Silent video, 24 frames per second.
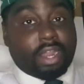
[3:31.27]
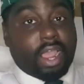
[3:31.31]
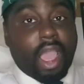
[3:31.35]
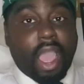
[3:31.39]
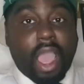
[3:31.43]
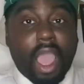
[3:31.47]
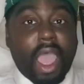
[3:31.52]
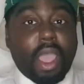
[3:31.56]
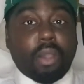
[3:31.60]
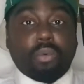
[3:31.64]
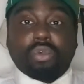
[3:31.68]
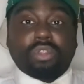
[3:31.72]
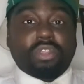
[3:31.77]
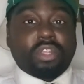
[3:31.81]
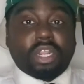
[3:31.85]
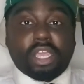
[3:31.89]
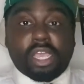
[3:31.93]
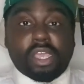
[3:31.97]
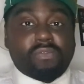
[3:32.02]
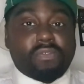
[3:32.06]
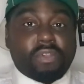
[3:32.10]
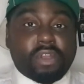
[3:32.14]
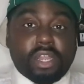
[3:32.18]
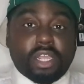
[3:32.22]
I wasn't
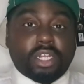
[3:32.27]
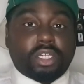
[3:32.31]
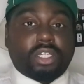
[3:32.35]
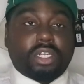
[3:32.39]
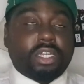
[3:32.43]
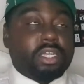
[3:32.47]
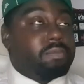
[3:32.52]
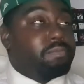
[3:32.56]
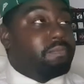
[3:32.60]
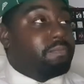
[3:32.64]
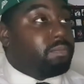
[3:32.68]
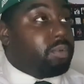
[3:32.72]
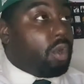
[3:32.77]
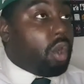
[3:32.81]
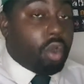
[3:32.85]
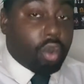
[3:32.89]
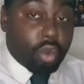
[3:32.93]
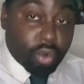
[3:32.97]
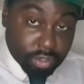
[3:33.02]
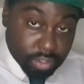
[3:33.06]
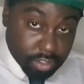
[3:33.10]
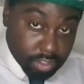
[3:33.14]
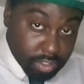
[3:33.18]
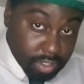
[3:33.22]
even literally
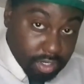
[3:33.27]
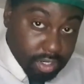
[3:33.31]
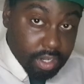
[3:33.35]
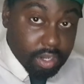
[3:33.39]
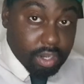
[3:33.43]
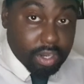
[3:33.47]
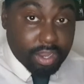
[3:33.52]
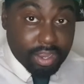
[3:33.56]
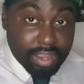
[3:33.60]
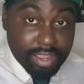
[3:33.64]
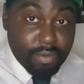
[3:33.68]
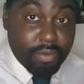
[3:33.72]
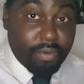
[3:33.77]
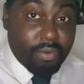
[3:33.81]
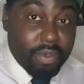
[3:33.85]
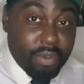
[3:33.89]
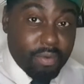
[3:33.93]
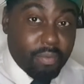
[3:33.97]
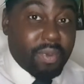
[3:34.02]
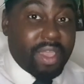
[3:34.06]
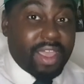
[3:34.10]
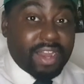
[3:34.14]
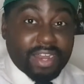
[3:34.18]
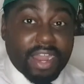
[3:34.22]
born
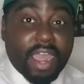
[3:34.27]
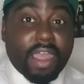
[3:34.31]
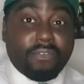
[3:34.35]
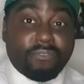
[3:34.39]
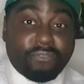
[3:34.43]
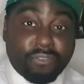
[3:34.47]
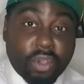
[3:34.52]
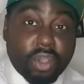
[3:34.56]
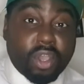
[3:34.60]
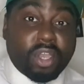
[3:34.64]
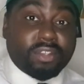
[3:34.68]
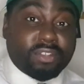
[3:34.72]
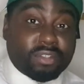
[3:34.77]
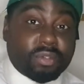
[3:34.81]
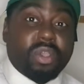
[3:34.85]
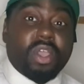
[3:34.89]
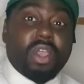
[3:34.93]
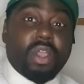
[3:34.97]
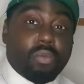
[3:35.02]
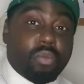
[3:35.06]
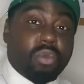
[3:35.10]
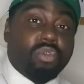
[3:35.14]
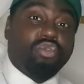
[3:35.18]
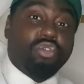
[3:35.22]
when that first
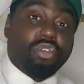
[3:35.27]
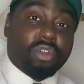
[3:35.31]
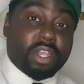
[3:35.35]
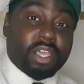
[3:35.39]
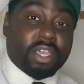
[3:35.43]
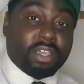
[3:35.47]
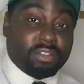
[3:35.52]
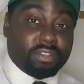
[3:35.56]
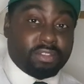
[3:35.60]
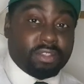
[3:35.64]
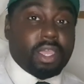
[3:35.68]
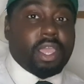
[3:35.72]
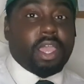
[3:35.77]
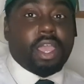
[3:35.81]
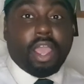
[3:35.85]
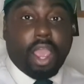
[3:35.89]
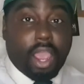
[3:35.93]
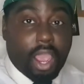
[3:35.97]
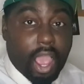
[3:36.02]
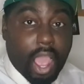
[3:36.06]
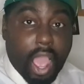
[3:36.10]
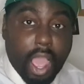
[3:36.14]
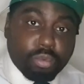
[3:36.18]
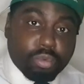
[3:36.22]
was released.
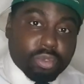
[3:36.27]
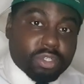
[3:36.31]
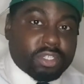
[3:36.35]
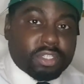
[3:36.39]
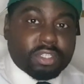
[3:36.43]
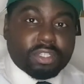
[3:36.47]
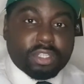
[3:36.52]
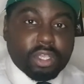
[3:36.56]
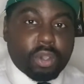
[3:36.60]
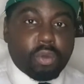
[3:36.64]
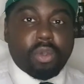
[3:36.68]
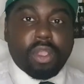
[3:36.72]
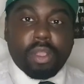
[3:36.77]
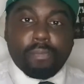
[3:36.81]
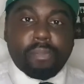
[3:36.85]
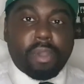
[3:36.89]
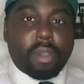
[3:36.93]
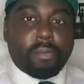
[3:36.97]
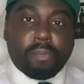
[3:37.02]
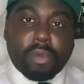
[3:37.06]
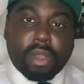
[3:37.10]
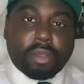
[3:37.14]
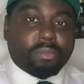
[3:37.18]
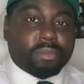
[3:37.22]
I was still in my
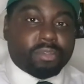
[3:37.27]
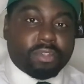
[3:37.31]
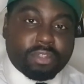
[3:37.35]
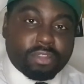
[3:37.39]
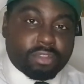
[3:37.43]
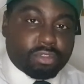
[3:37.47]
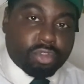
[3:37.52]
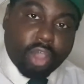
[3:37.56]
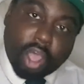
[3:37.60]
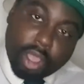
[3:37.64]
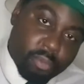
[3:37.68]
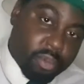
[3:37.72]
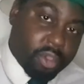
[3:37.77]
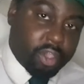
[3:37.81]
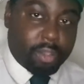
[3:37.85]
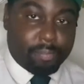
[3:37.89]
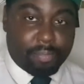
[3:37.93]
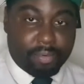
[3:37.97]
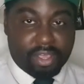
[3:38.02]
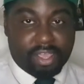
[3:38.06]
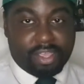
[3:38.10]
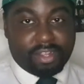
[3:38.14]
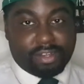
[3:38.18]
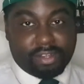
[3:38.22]
mum's stomach,
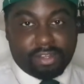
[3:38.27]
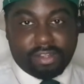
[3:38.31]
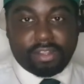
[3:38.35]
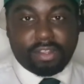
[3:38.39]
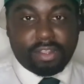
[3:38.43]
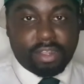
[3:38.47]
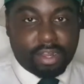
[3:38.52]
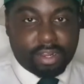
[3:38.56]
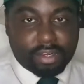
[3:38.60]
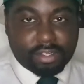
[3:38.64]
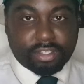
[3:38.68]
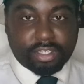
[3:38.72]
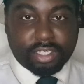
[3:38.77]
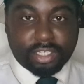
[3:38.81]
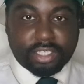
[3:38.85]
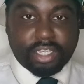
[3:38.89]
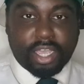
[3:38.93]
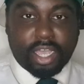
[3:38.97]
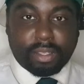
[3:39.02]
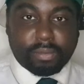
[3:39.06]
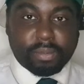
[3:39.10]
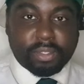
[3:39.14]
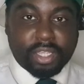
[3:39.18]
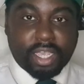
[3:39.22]
blood. Do you see
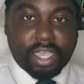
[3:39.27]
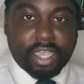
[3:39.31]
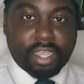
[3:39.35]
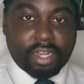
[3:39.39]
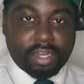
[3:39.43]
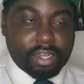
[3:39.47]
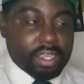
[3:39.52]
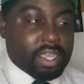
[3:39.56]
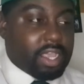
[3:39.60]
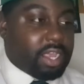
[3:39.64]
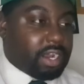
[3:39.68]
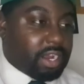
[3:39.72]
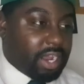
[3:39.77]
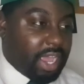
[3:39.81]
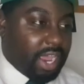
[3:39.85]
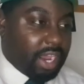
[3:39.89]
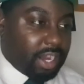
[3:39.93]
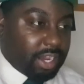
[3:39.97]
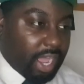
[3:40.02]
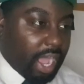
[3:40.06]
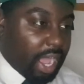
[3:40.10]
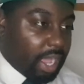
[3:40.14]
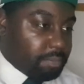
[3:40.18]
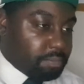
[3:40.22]
what I'm saying?
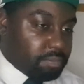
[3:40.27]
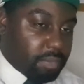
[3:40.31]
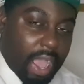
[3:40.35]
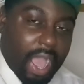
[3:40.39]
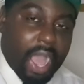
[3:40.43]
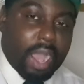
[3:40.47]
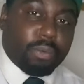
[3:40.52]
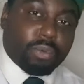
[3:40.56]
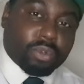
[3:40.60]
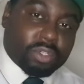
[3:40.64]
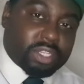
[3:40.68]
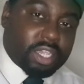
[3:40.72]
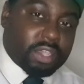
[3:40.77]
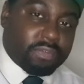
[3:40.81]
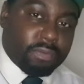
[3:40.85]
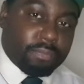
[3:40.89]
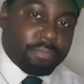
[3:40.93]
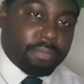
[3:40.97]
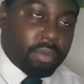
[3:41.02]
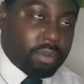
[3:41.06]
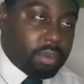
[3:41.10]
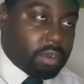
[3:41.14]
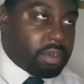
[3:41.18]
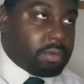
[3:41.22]
Like, I was
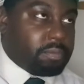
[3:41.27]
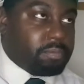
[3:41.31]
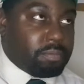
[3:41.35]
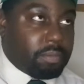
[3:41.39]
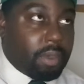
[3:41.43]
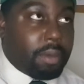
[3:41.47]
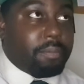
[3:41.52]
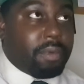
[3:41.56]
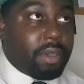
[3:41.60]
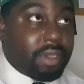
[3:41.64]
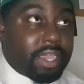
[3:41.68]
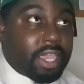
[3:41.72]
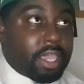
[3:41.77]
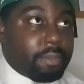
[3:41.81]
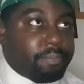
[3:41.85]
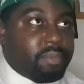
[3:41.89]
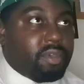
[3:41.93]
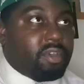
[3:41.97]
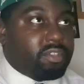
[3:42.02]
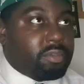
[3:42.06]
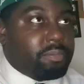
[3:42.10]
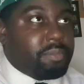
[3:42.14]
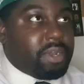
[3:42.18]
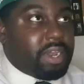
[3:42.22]
given, my mum gave
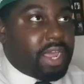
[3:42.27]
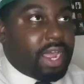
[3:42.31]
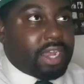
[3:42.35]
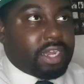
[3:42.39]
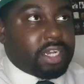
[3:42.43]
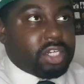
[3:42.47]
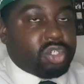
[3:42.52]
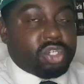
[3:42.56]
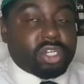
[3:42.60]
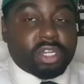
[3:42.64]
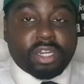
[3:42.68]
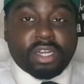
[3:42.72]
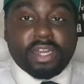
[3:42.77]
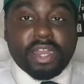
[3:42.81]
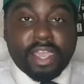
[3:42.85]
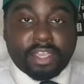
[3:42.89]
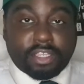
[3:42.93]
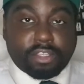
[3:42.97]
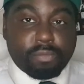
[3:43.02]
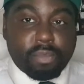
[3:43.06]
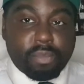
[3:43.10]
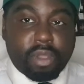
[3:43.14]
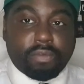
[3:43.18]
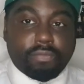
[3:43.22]
birth to me, like, literally the
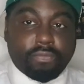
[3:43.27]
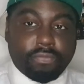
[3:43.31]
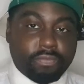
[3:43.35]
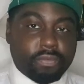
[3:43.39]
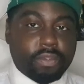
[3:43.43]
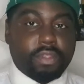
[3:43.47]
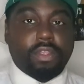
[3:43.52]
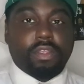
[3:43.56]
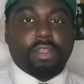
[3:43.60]
next month.